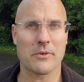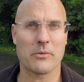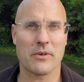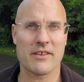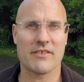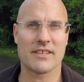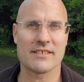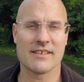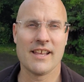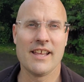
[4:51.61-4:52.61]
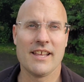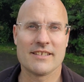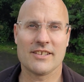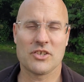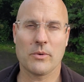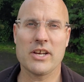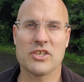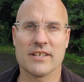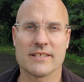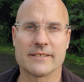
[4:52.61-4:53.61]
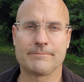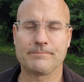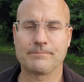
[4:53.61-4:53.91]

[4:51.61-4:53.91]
with whatever this situation is.